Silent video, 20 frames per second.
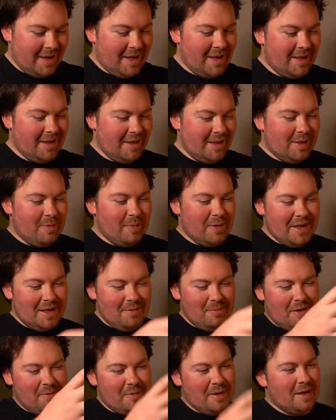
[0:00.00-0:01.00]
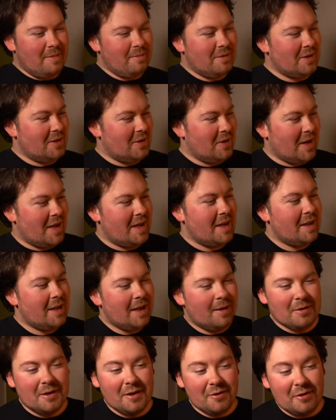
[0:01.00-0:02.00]
explain what I've been up to and all that,
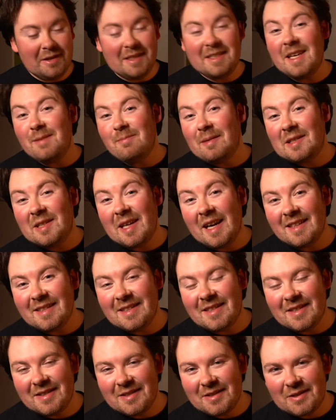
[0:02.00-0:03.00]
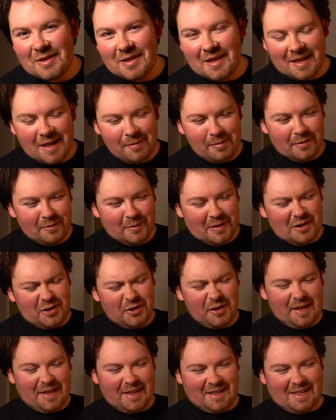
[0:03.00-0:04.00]
I'm going to retake my chanter and show you a couple of wee
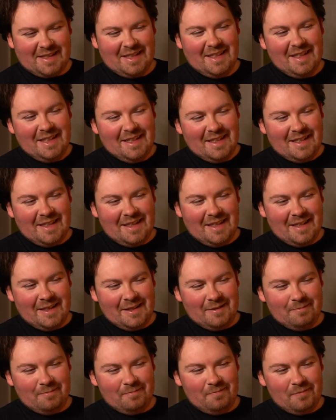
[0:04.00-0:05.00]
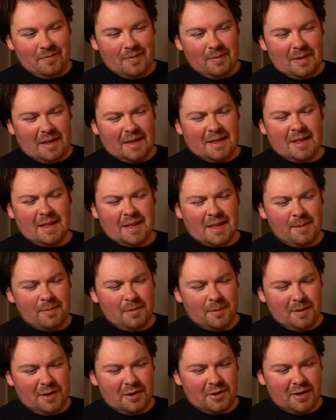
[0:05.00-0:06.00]
tricks. Well, I say a couple
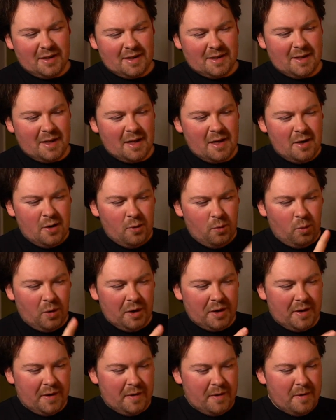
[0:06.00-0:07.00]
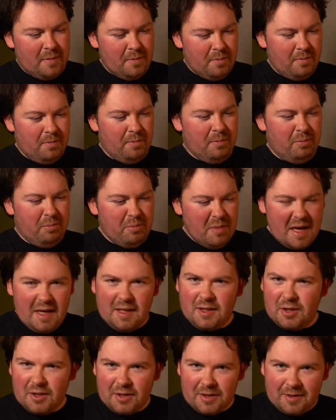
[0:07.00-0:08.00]
of wee tricks. The one
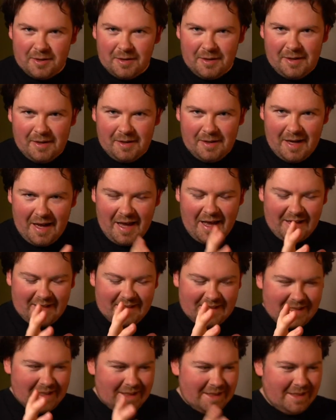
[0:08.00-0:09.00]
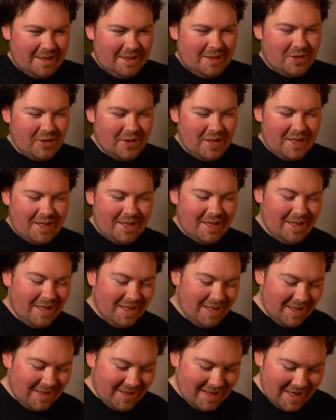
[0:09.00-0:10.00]
major, excellent trick
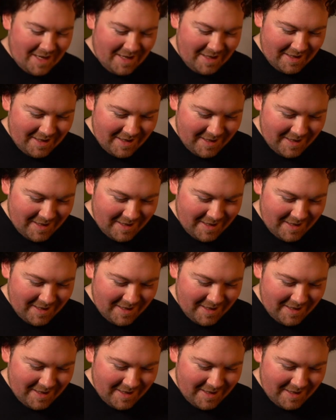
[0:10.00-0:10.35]
that